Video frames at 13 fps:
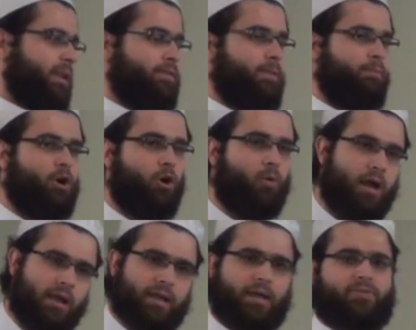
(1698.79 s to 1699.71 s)
let them
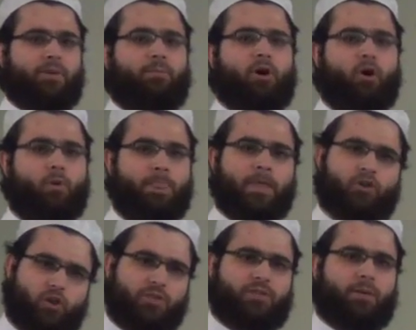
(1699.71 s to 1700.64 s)
go let them go
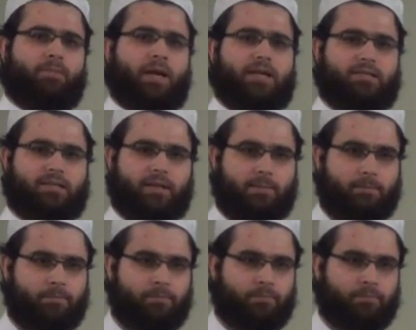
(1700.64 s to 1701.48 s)
treat them nicely